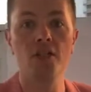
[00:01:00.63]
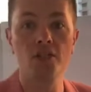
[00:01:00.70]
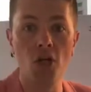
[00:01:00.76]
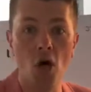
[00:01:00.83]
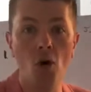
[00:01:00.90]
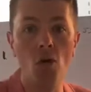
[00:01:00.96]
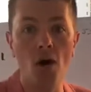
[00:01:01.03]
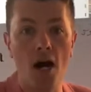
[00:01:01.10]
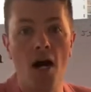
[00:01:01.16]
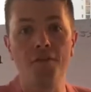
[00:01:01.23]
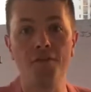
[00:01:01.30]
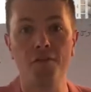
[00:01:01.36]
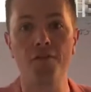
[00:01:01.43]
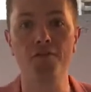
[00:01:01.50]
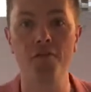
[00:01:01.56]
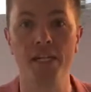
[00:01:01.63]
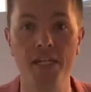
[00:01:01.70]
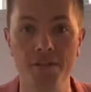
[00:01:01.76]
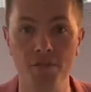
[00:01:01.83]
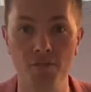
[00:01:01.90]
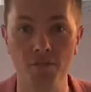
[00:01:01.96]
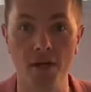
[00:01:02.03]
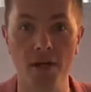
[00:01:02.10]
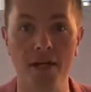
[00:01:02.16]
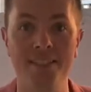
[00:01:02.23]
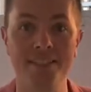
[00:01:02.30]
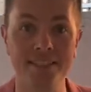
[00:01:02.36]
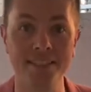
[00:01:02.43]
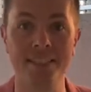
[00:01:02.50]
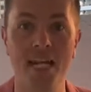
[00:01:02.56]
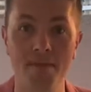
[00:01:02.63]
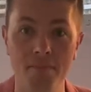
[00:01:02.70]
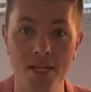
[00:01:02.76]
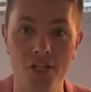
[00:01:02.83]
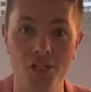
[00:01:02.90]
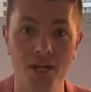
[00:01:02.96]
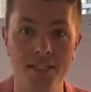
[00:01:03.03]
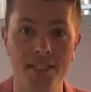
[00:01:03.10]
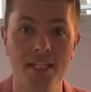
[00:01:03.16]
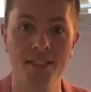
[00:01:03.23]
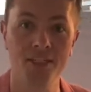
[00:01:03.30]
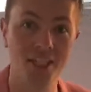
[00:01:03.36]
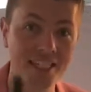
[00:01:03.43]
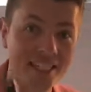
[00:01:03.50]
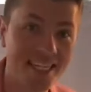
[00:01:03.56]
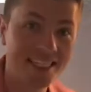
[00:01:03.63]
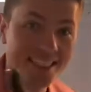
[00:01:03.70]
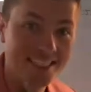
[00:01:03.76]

go after 3 different products in the same niche ideally. So you need to